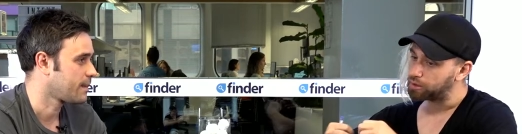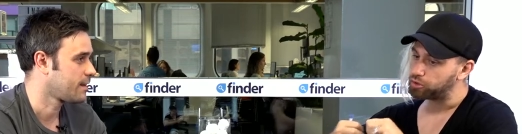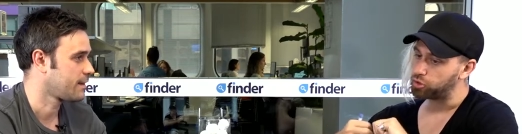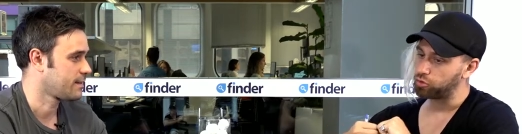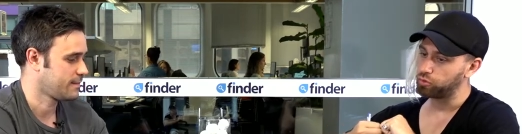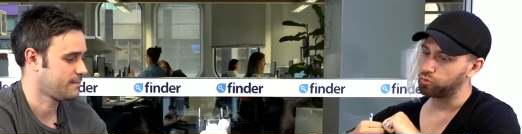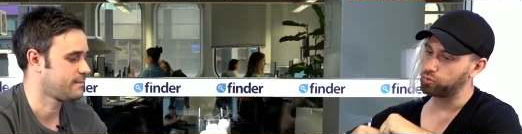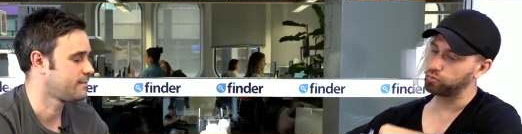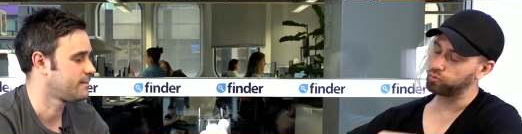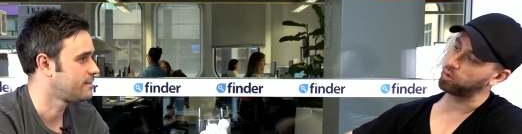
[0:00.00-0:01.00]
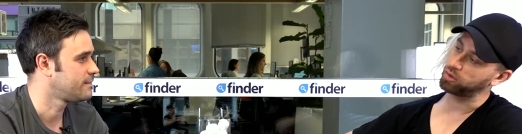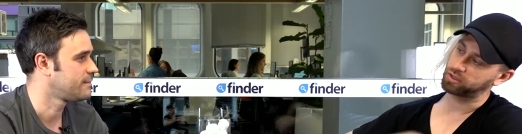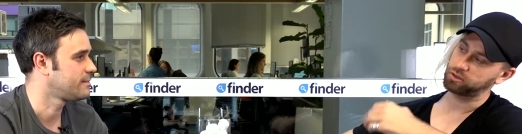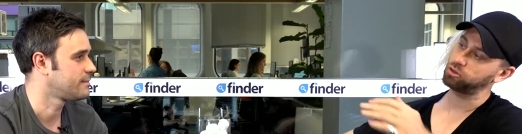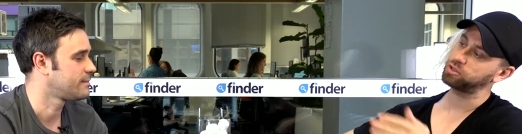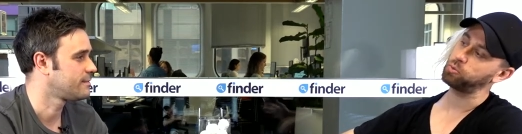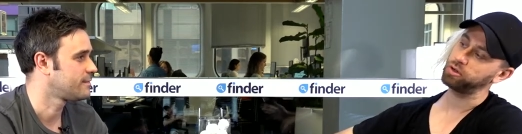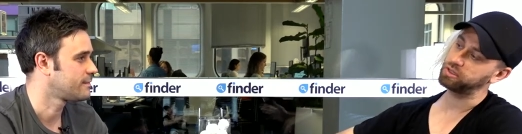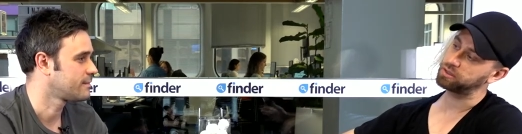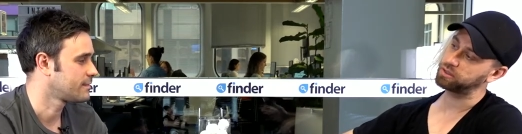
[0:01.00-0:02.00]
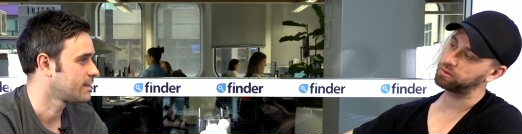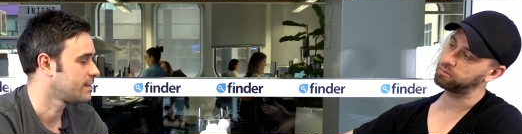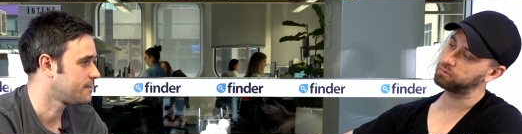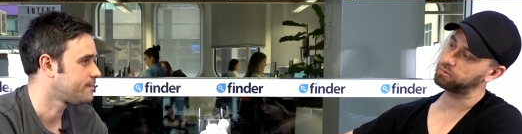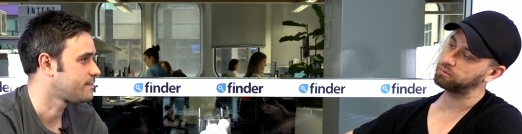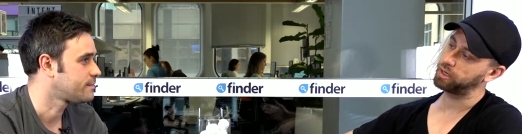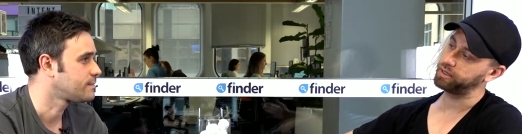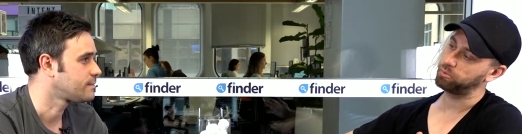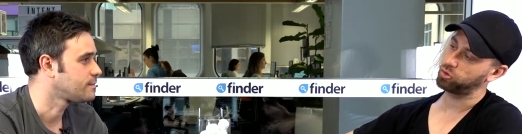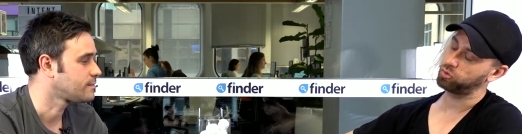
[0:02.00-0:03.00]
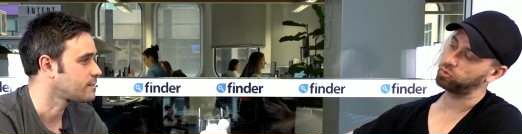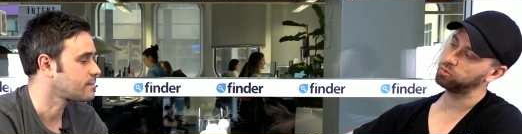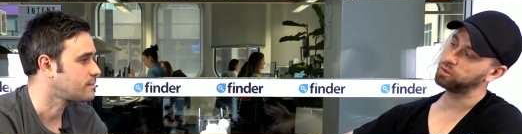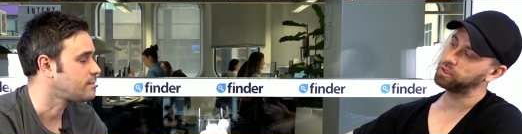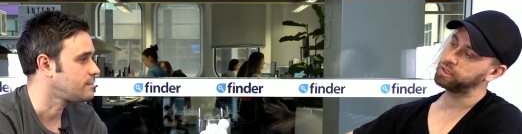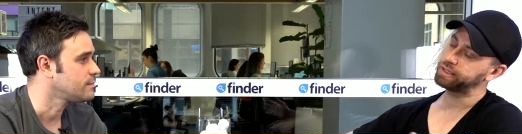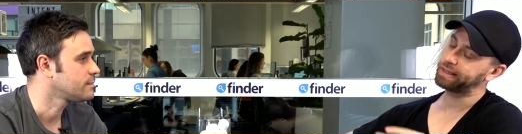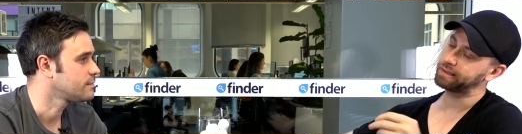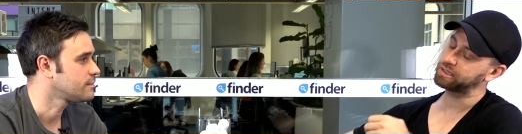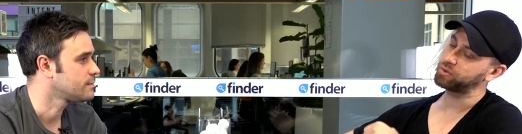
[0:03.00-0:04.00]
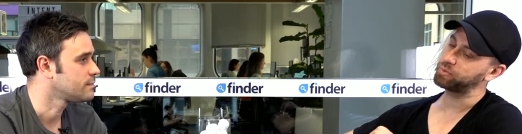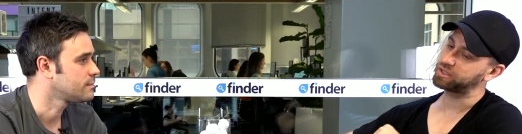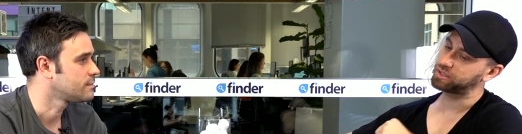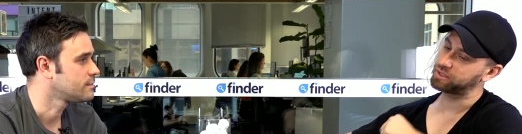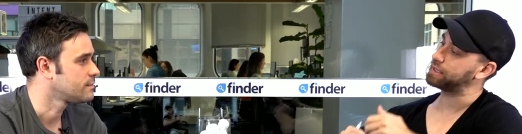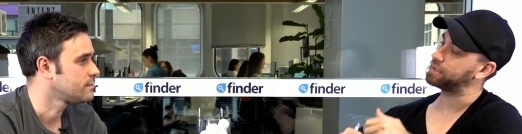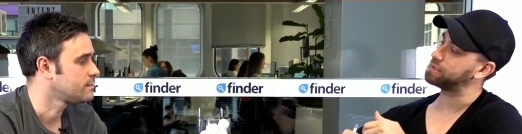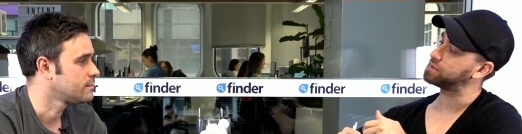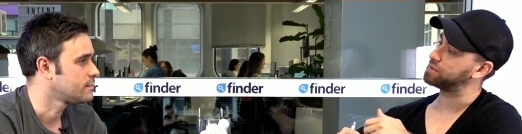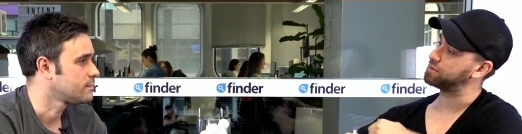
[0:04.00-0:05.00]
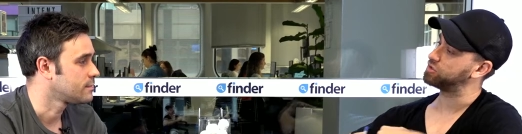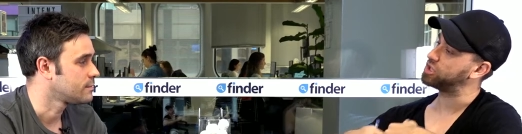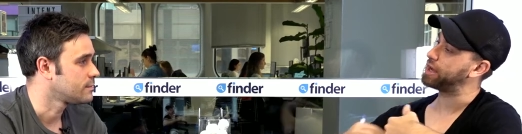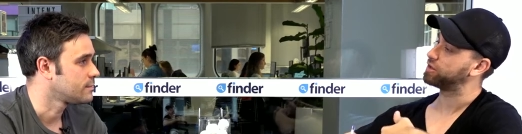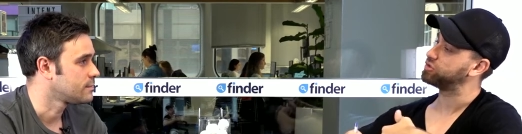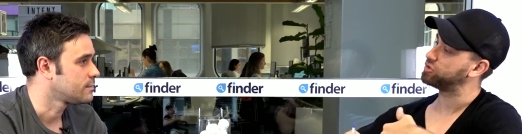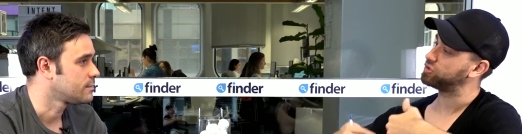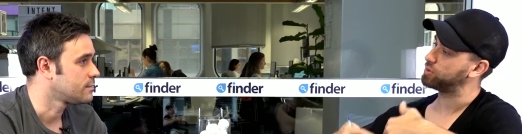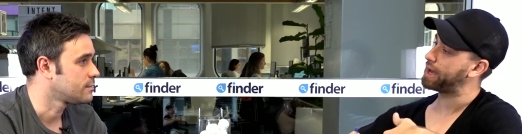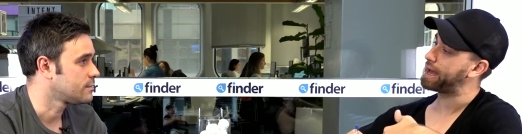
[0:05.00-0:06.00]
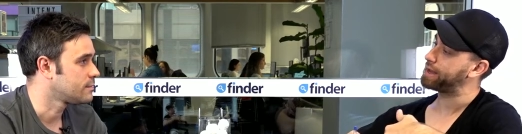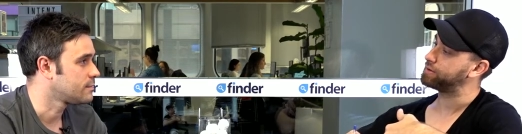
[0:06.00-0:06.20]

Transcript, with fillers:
Speaker 1: to what StockSpot is and the model, Tell us the mistakes and challenges you had